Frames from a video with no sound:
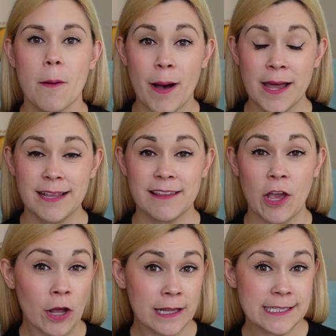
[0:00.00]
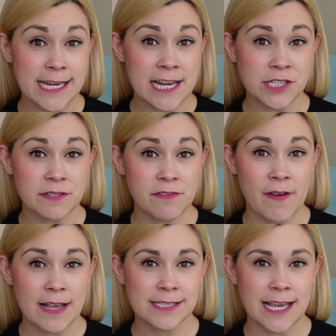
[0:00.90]
But in the early stages of the
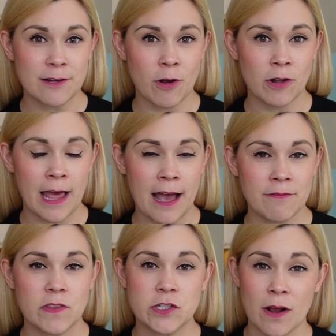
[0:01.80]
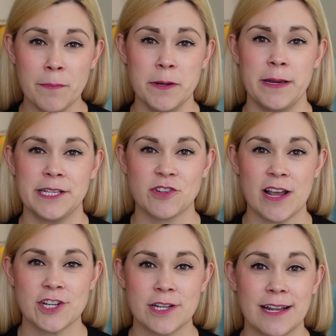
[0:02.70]
vaccine rollout, the Trump
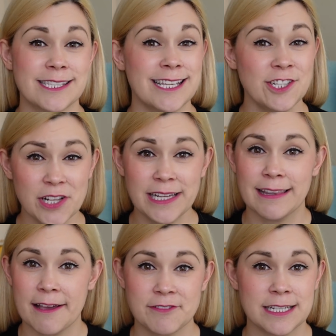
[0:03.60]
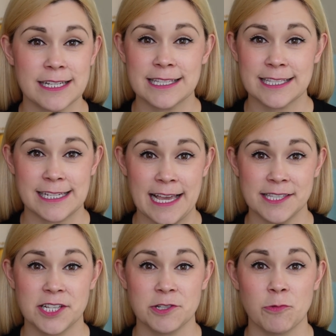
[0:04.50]
administration essentially left it to the
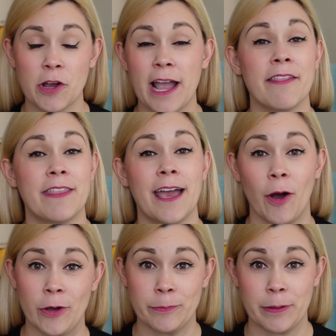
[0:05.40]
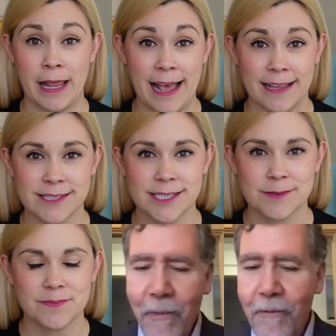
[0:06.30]
states to work out their own
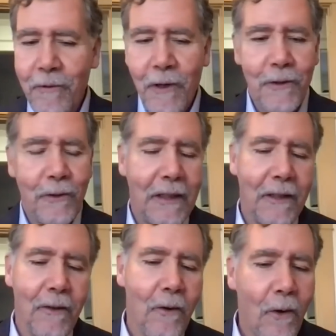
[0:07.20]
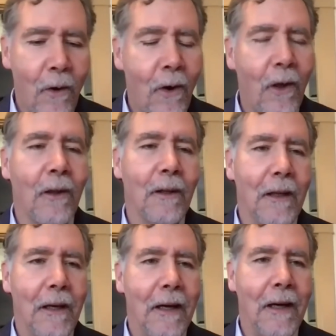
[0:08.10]
plans. For example, virtually
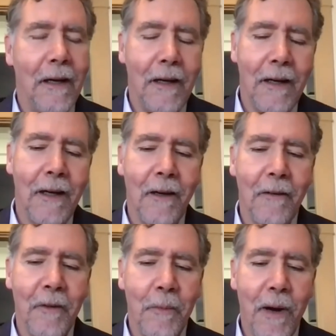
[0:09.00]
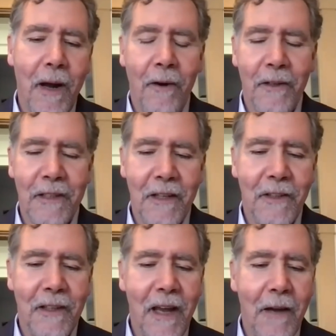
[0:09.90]
all uh, uh, of the
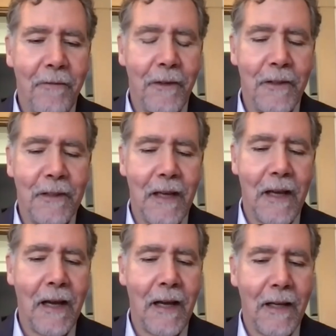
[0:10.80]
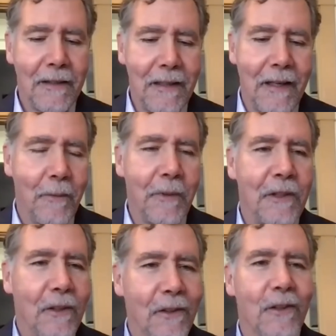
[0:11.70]
prioritization efforts uh,
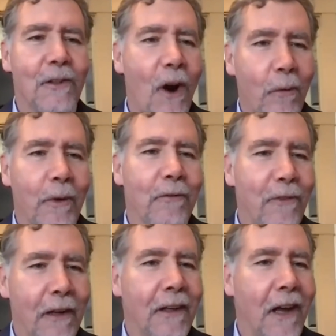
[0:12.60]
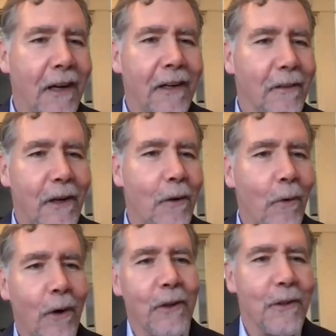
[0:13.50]
said that we should start with frontline
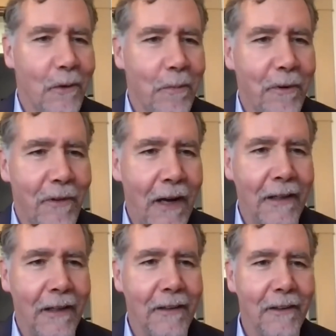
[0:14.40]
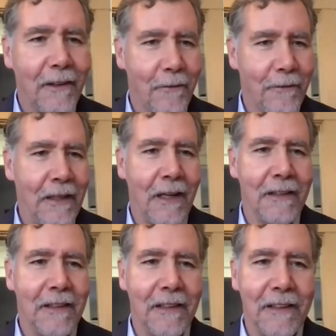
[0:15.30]
healthcare workers who are providing COVID
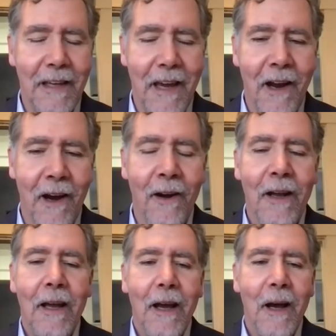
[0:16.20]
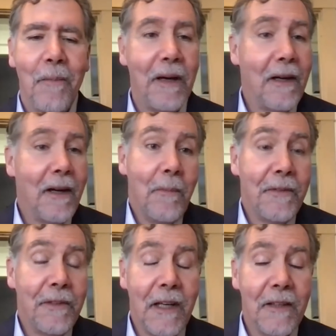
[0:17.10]
19 care. Uh, but
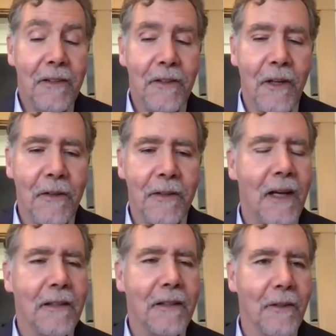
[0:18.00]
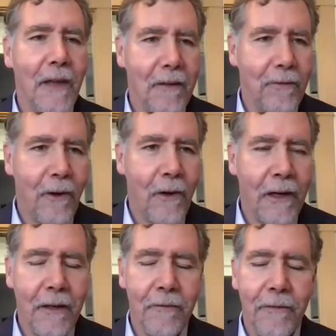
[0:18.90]
a number of states chose not to do that.
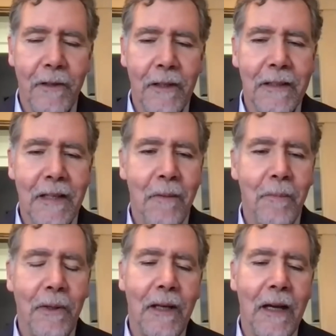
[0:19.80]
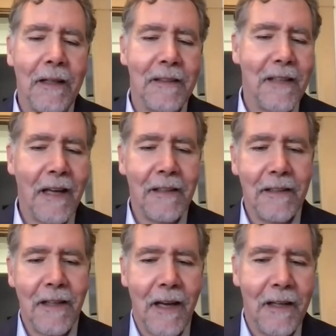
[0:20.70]
Florida, for example, uh,
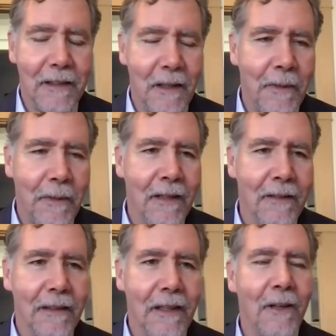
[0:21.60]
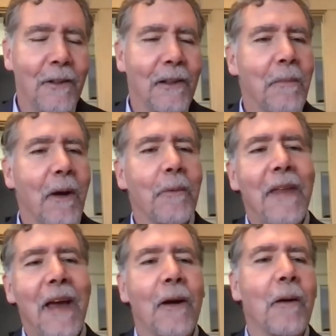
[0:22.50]
instead decided to immunize the elderly, but
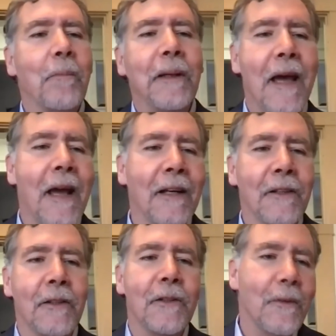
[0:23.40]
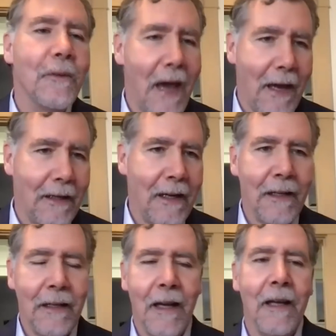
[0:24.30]
without a plan to do that
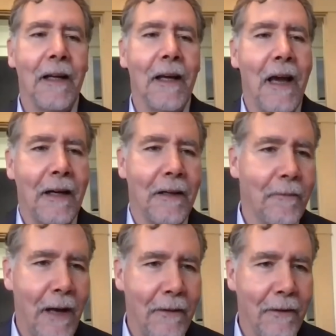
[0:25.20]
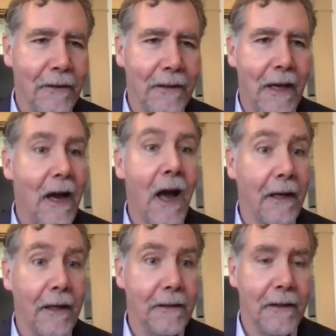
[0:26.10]
and, and had a rather
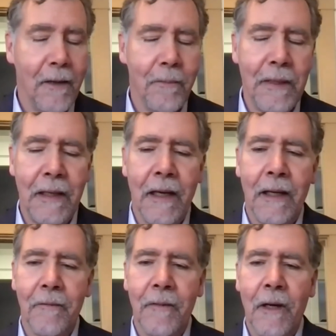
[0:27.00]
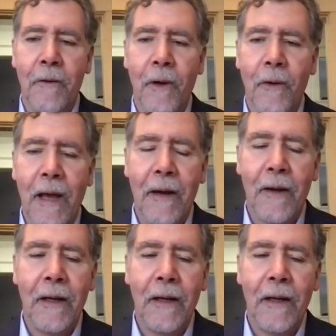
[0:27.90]
chaotic uh, beginning of their rollout.